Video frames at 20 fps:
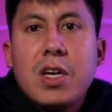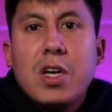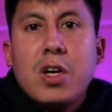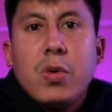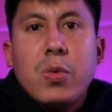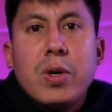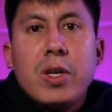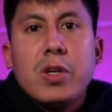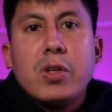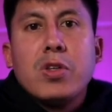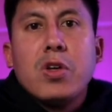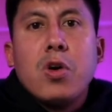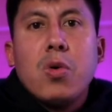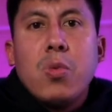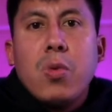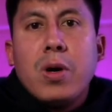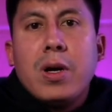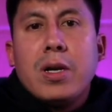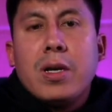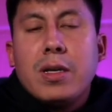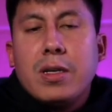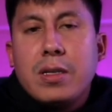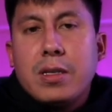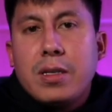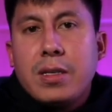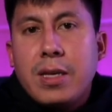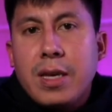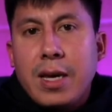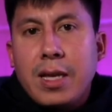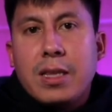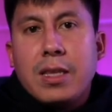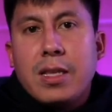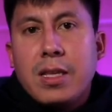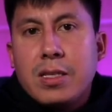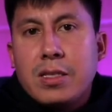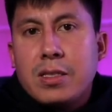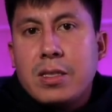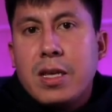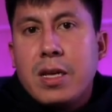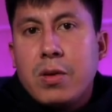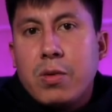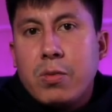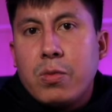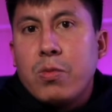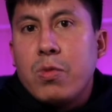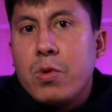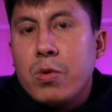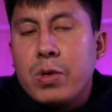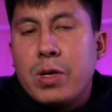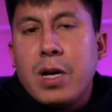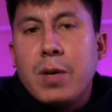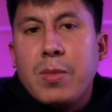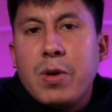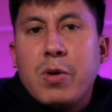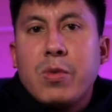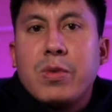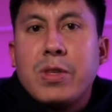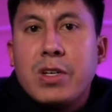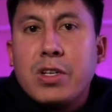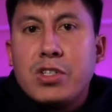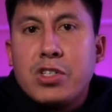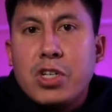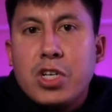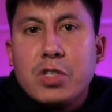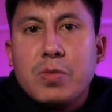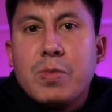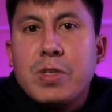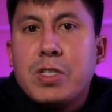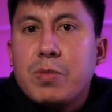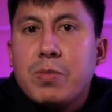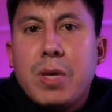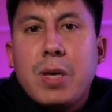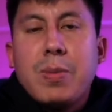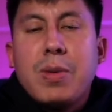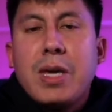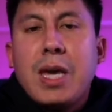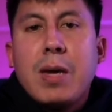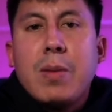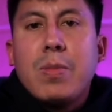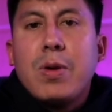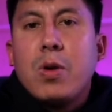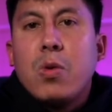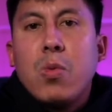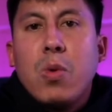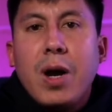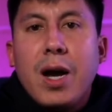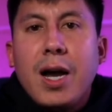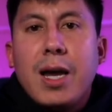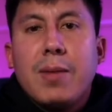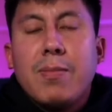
We don't know what yet that, that will come up with the adjustments, maybe A P Y,